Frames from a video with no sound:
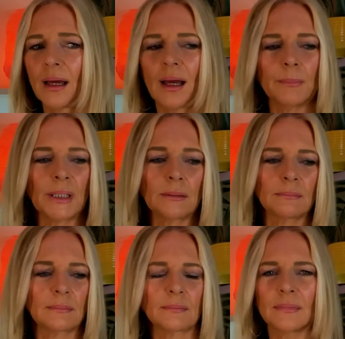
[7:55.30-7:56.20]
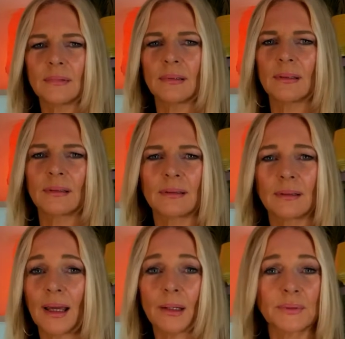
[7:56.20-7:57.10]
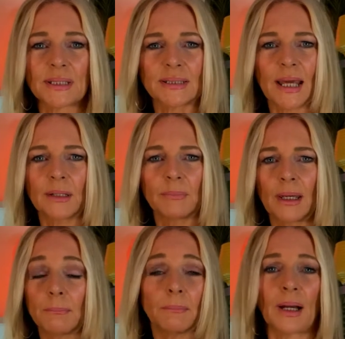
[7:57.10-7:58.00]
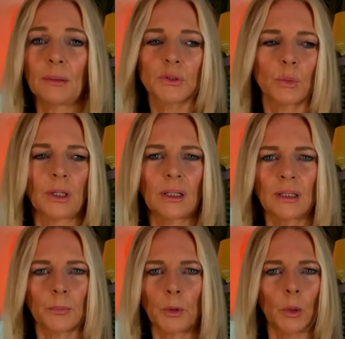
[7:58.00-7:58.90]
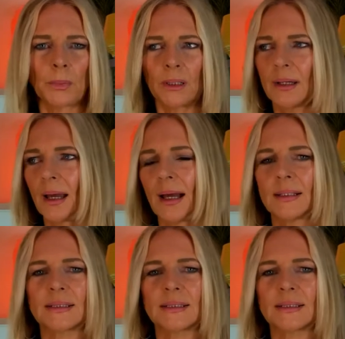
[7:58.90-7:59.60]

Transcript: I mean, I was the same. I was working in a pub at